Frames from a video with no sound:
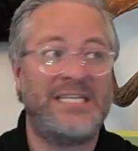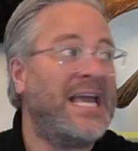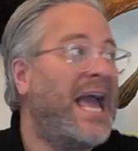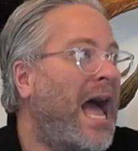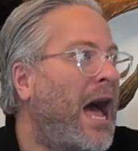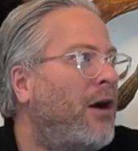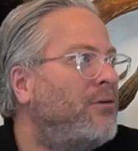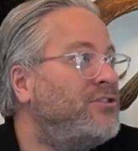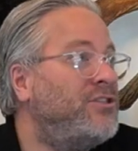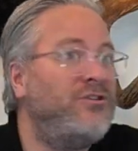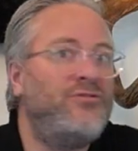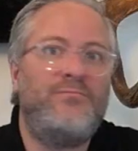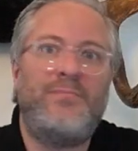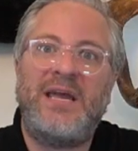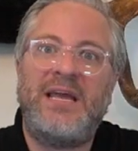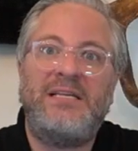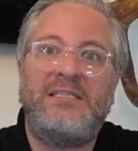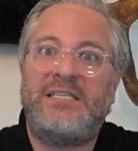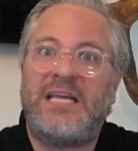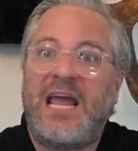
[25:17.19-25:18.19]
How do you
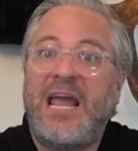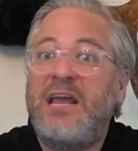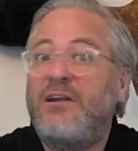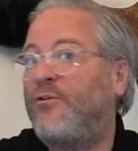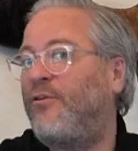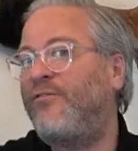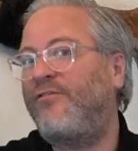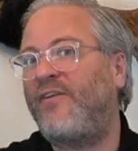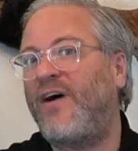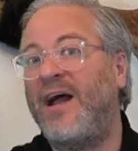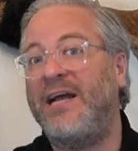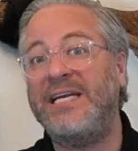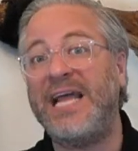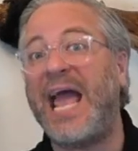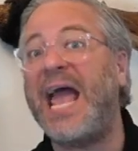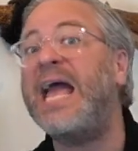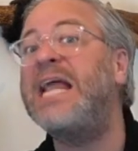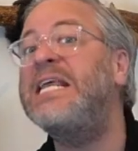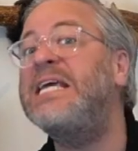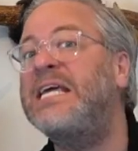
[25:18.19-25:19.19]
maintain or find
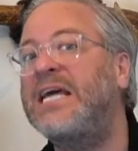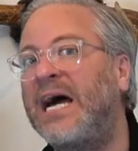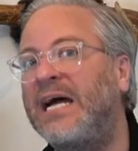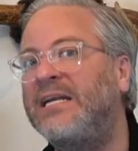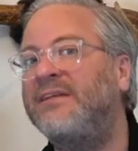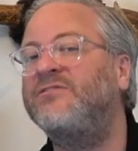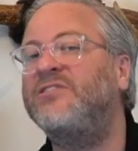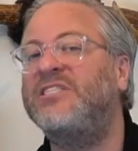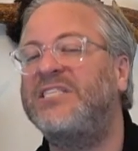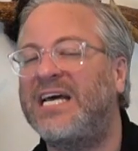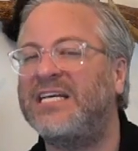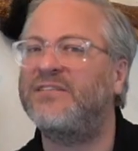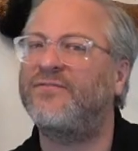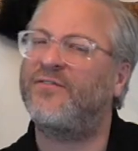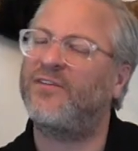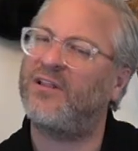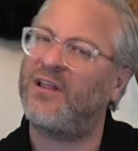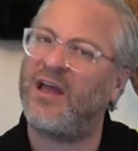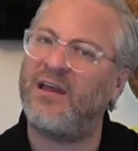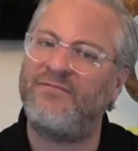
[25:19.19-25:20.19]
any kind of zest
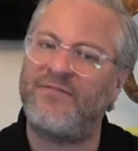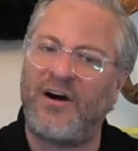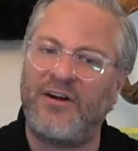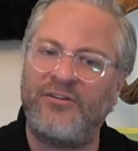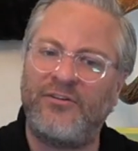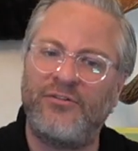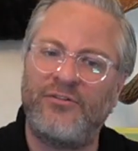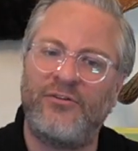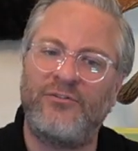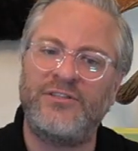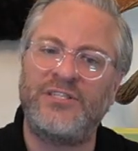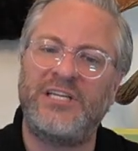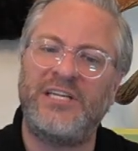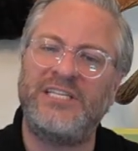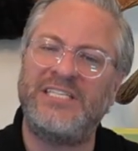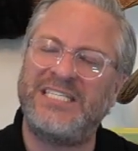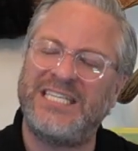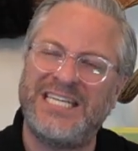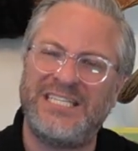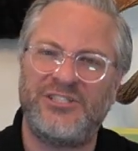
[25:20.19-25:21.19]
for life under those
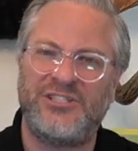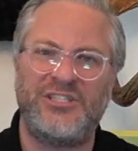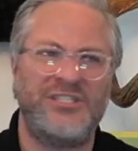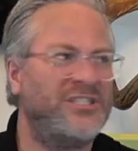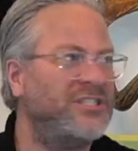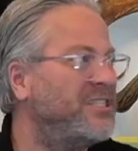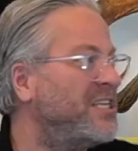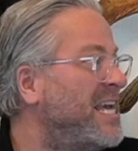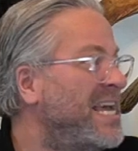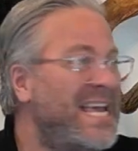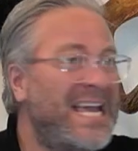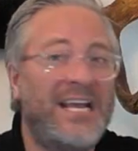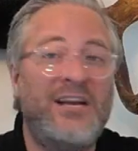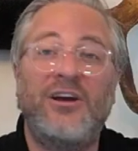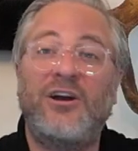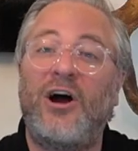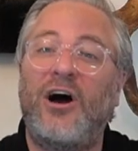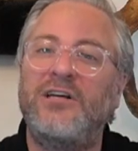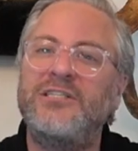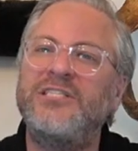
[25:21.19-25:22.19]
conditions in a
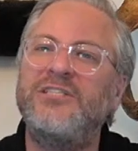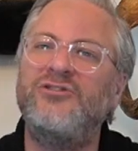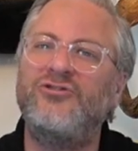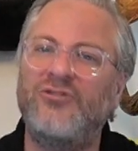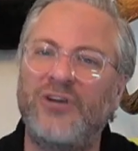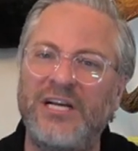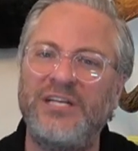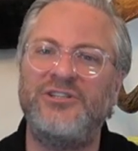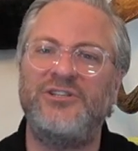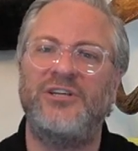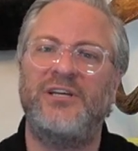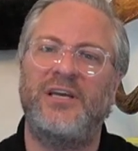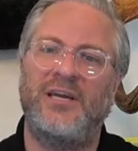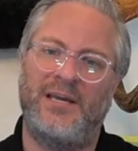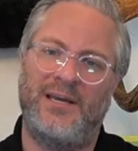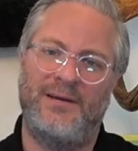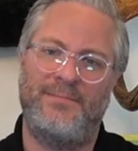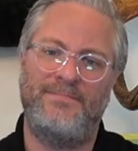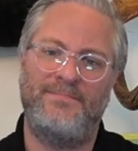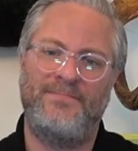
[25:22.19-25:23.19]
concentration camp?